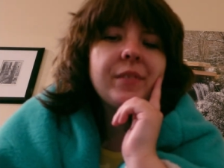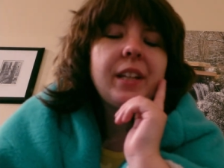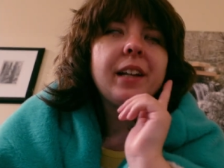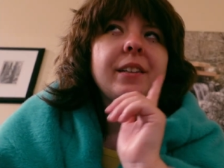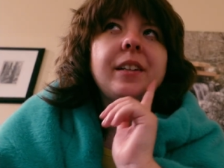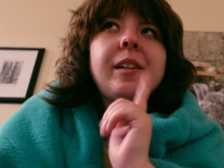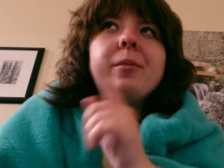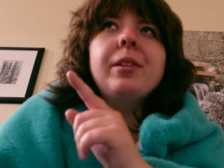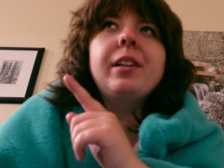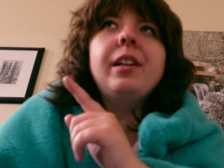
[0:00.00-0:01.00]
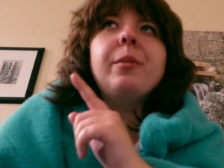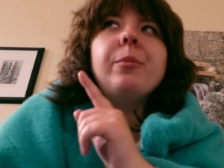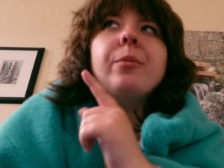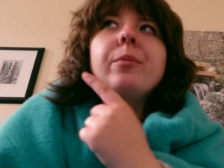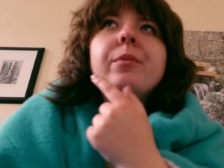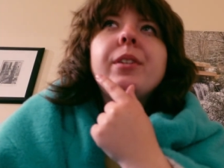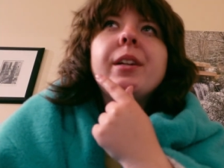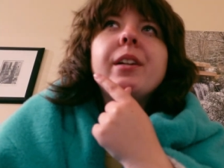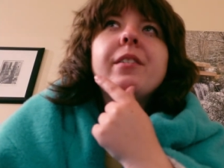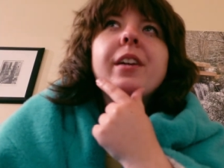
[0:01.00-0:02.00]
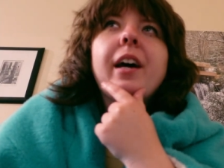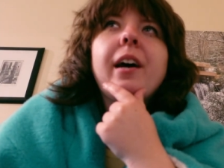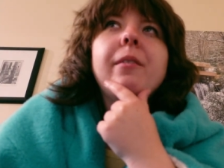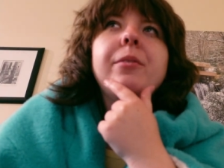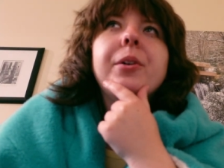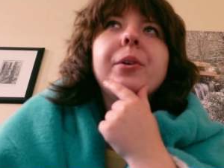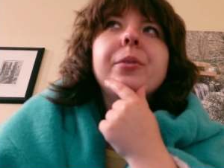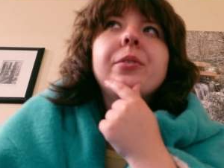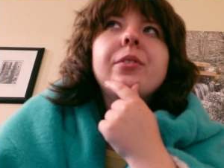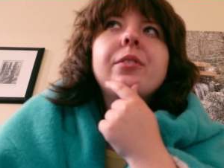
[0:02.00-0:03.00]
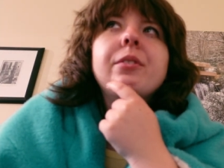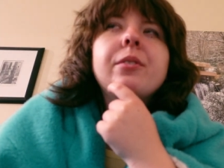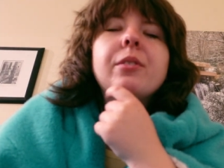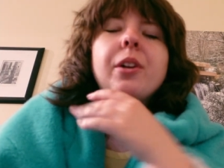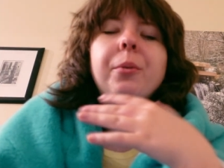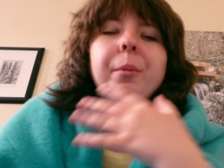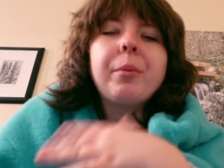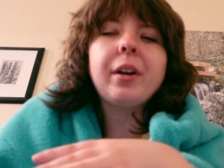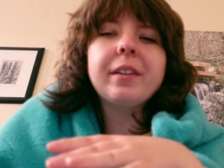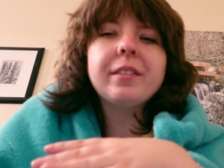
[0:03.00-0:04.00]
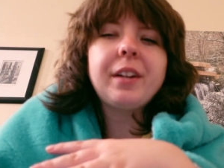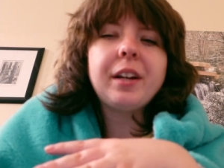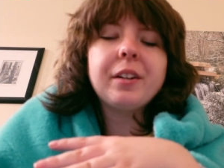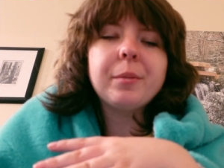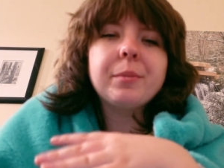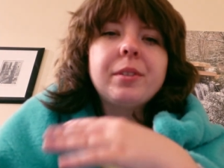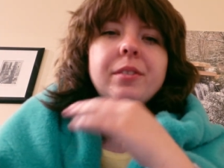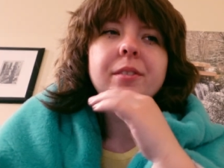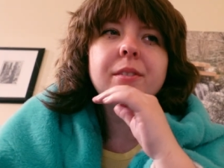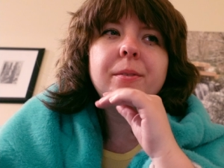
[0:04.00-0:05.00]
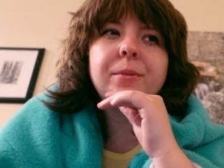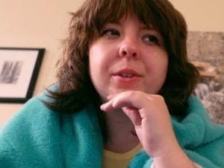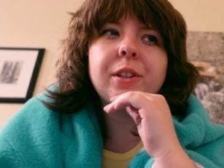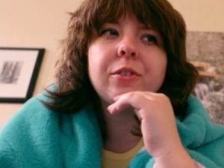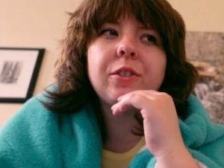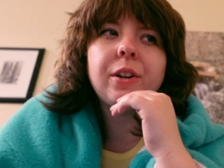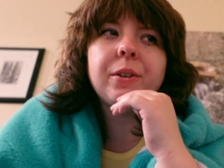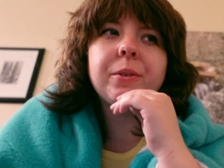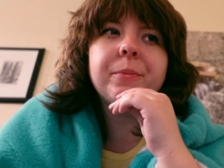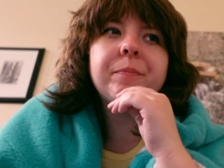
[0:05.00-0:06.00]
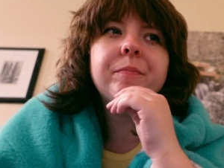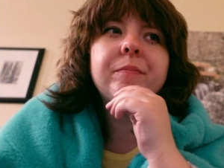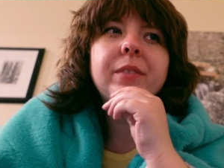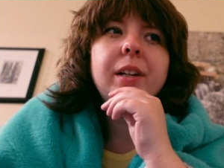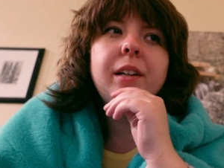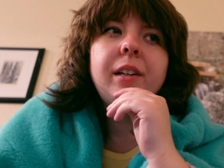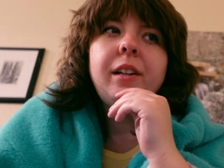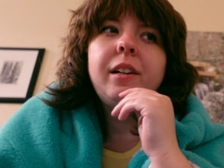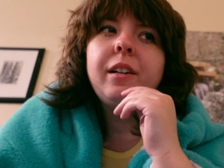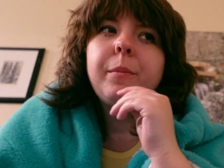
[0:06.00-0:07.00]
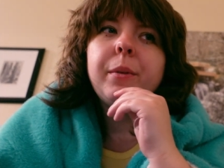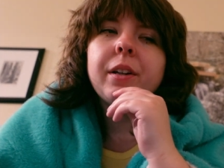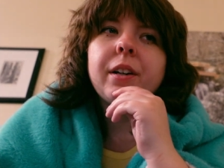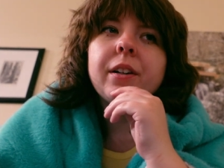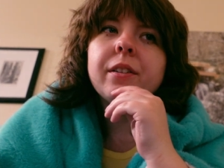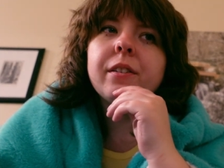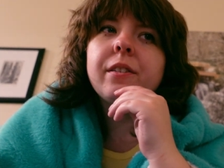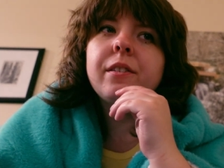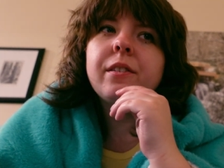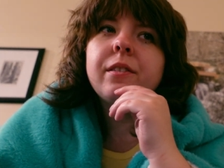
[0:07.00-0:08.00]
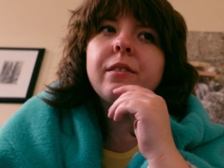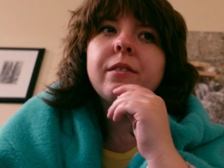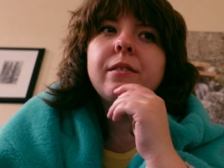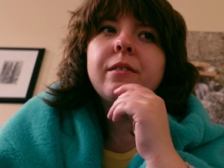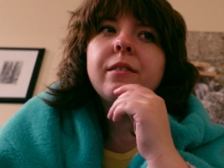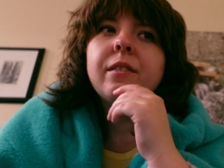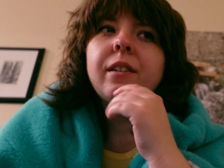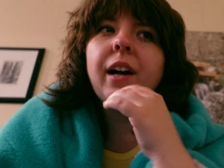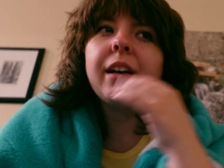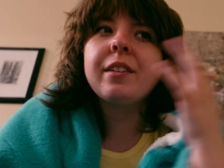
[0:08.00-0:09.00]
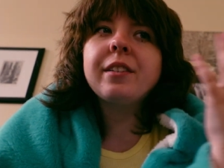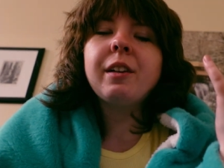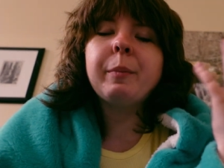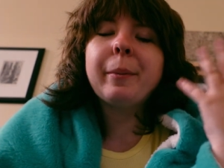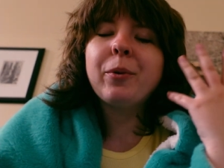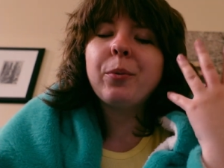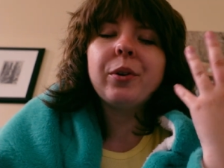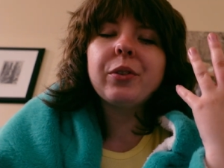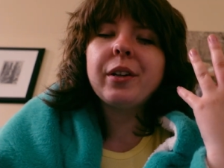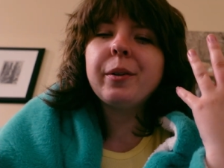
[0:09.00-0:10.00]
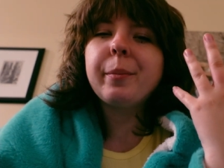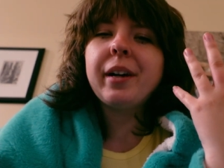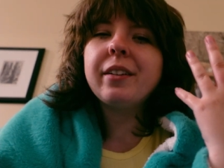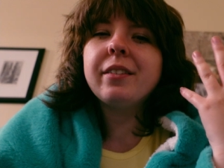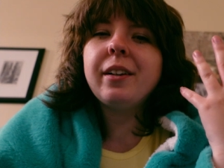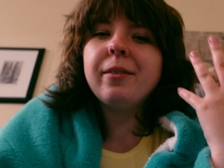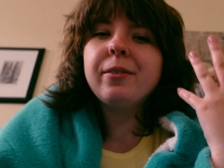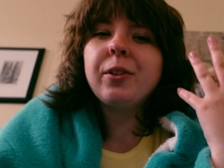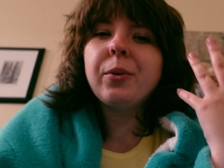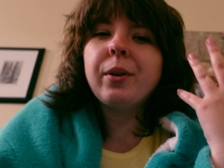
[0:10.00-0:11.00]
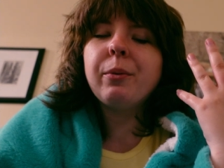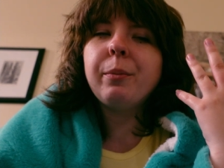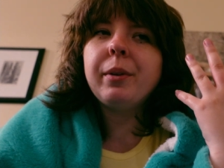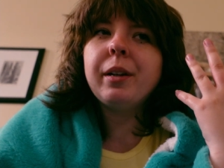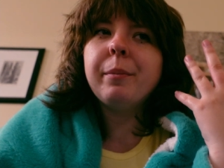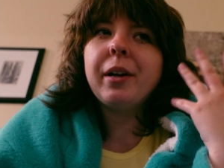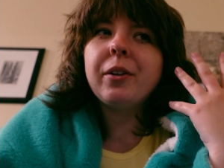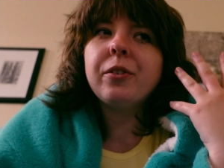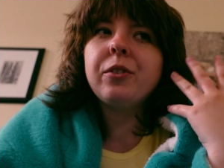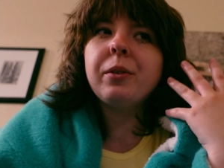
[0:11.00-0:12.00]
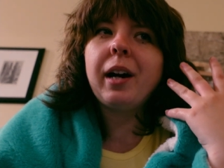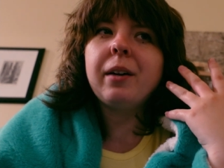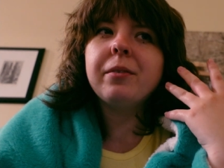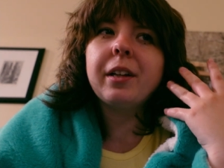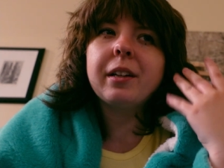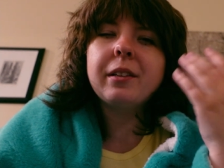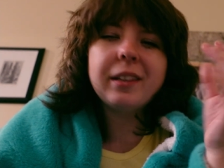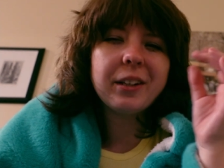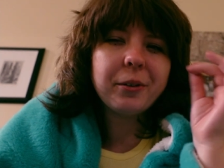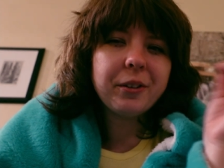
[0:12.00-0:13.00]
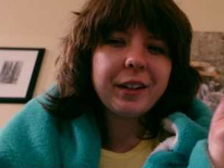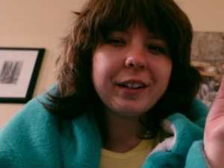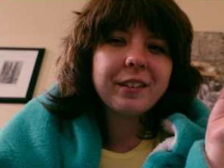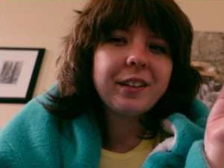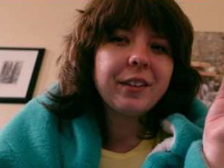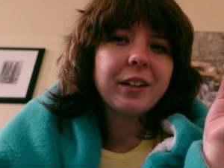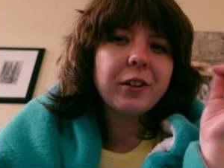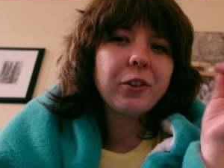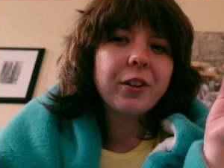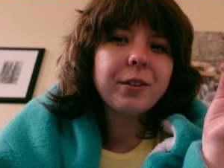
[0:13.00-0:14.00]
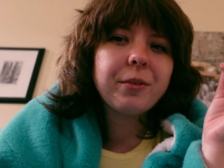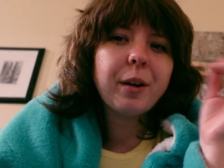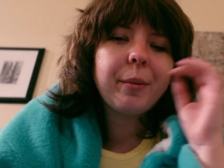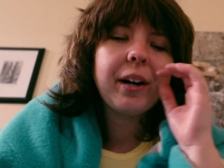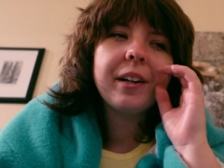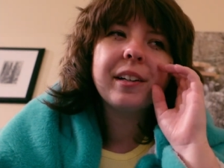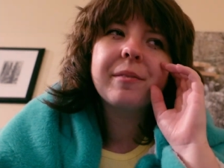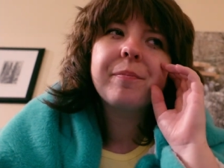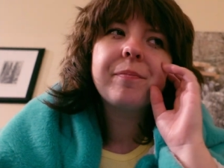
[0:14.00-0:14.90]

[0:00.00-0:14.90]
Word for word: And I definitely needed to have those lower priced items for this show, because as I said, people weren't there to buy stuff, so it would be better to have like little things that they could justify buying.